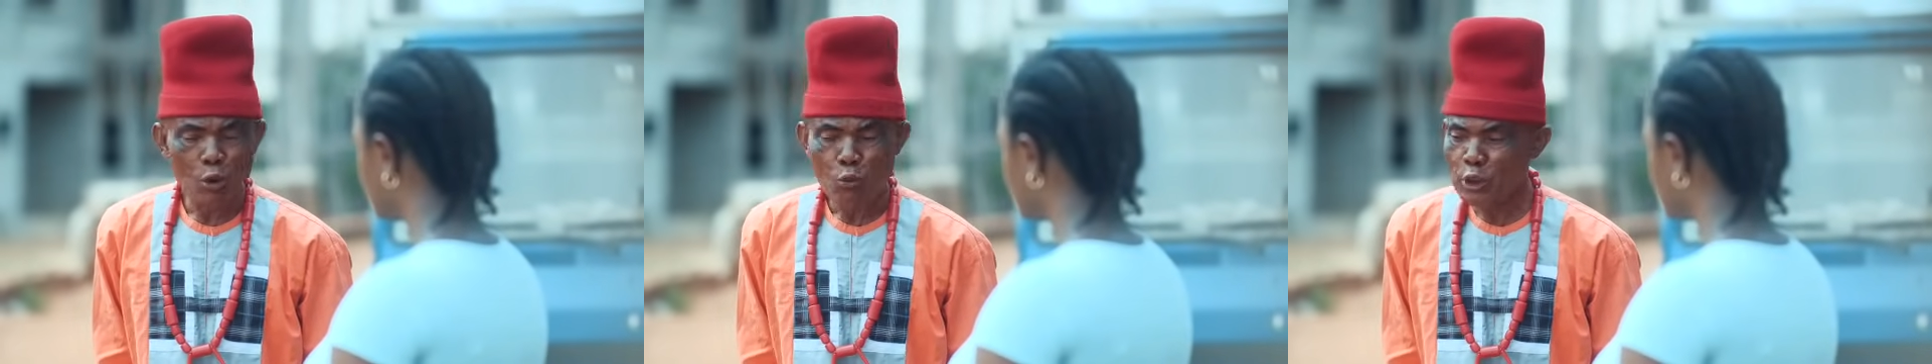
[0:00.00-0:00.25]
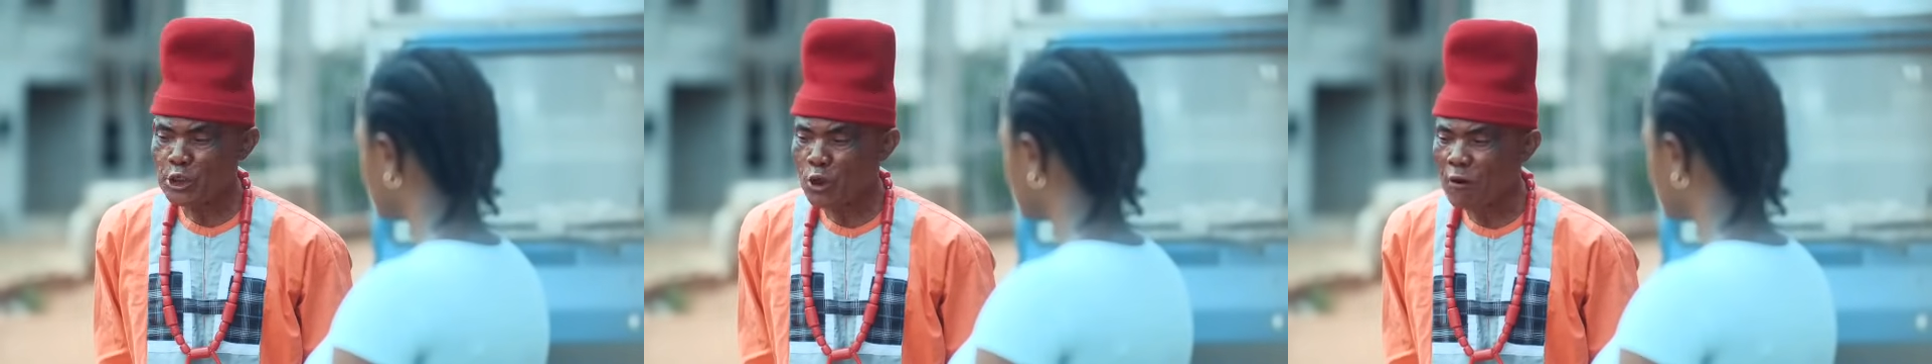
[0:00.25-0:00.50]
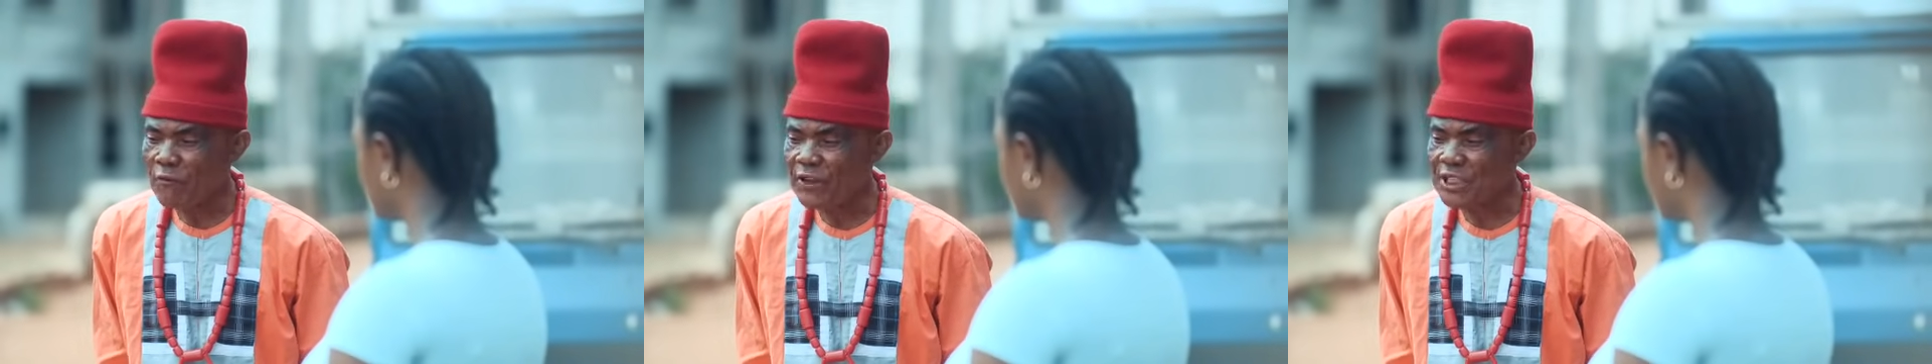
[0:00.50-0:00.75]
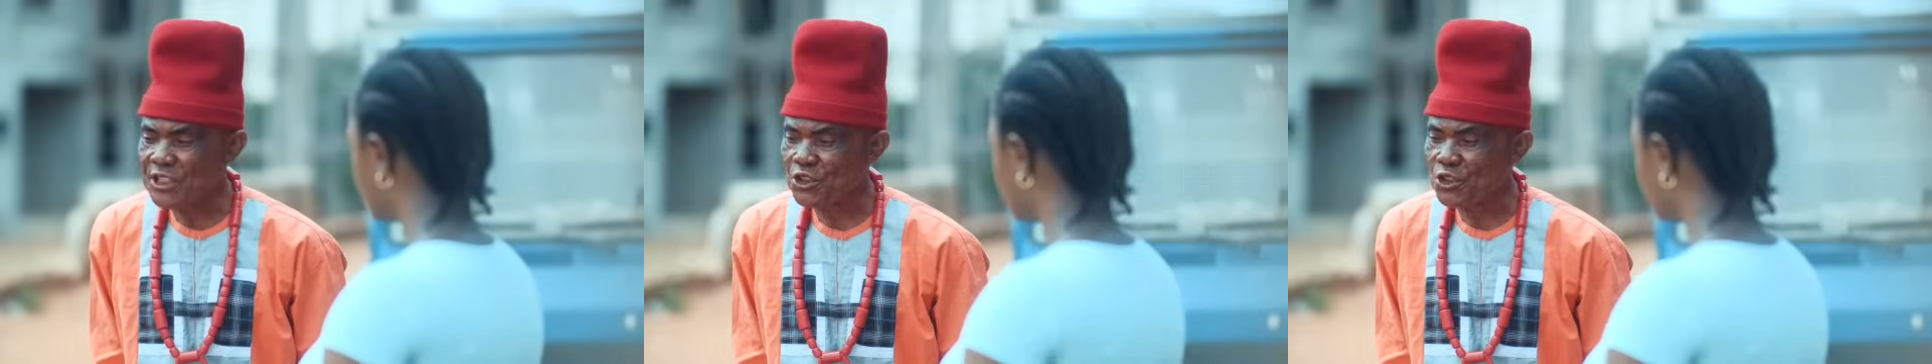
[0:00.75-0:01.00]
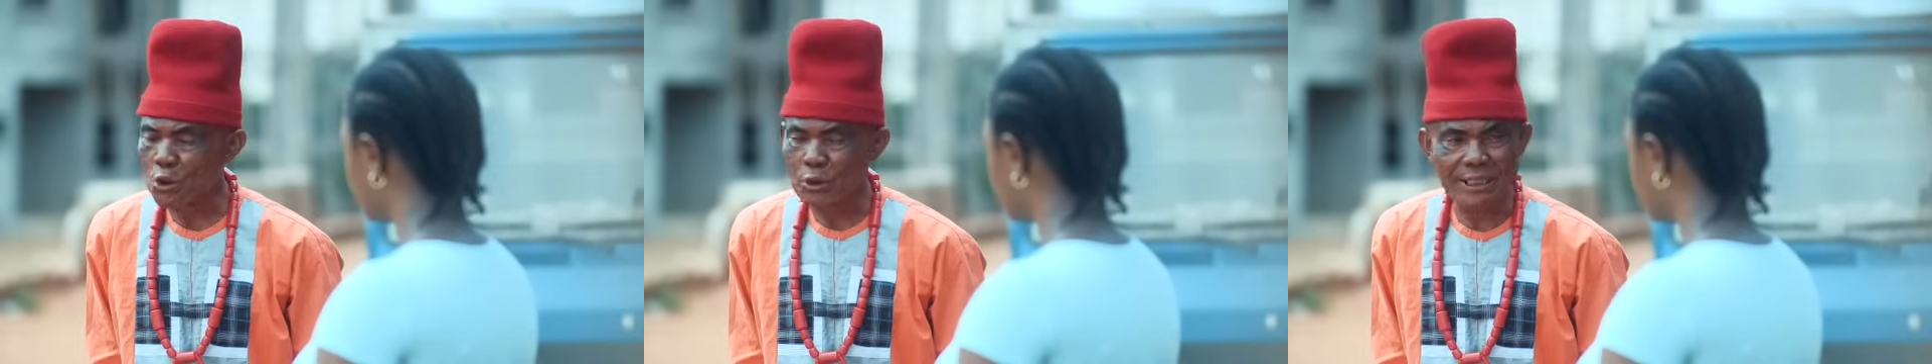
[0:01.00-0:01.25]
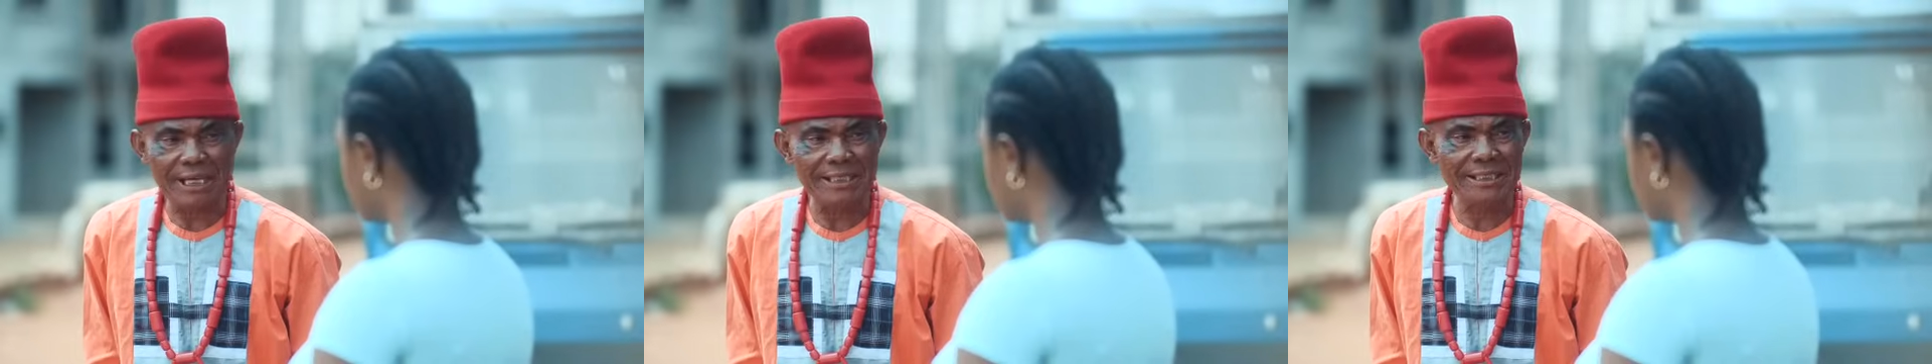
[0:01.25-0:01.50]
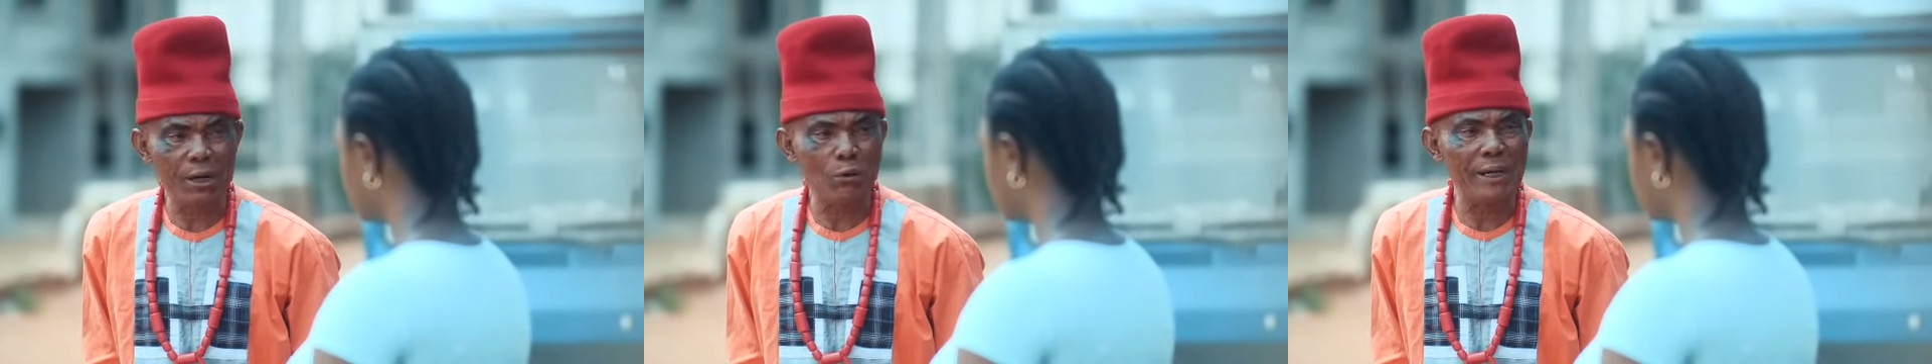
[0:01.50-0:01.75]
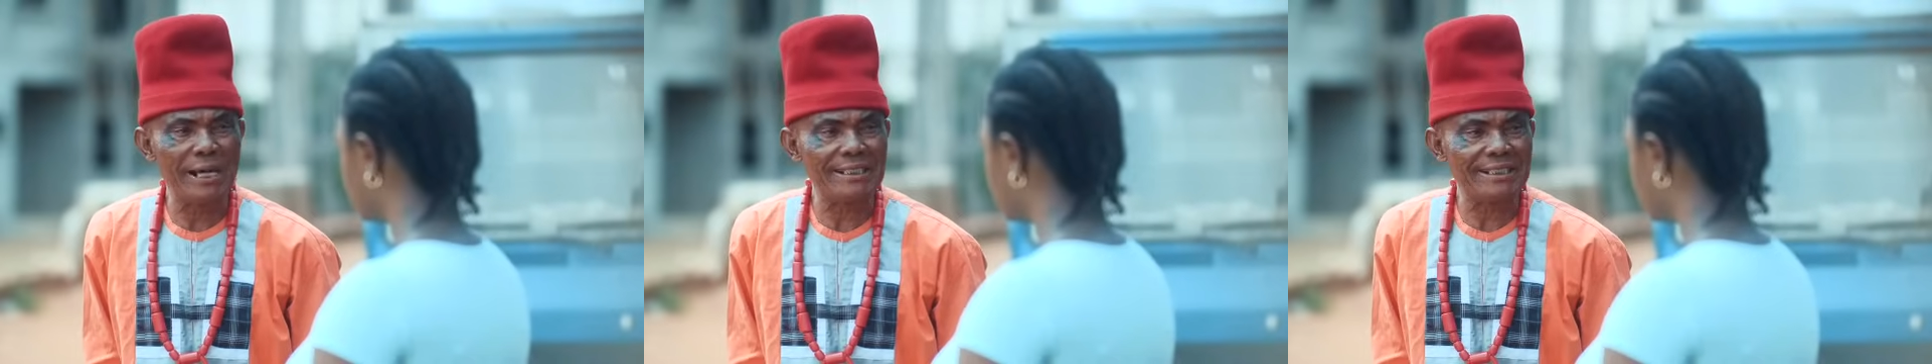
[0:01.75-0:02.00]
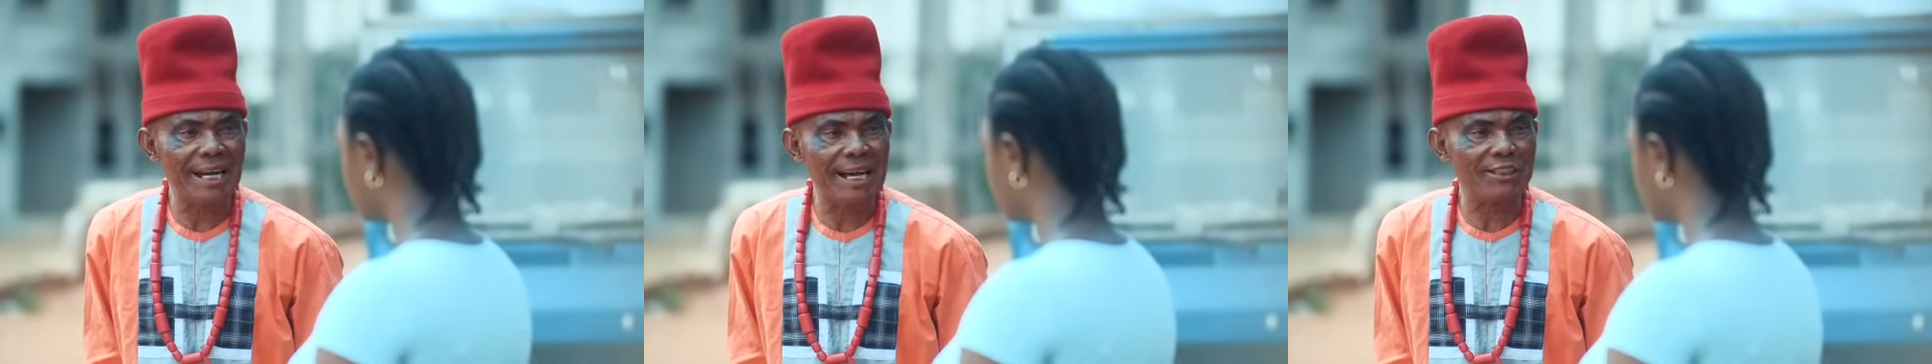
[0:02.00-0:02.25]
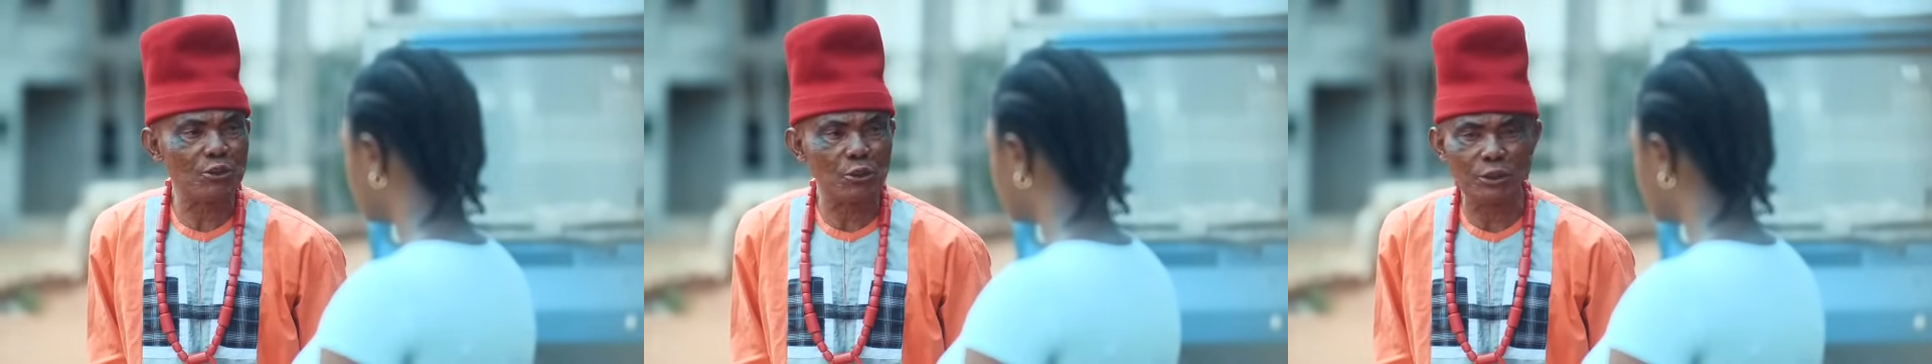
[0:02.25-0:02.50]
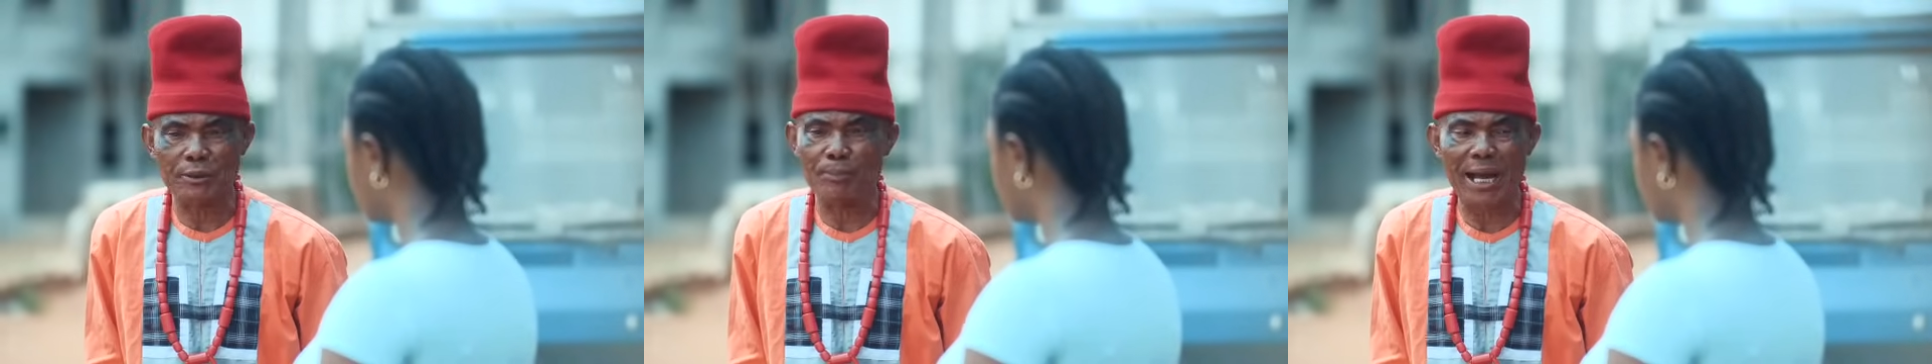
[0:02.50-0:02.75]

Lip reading: which of his daughters that will enter into the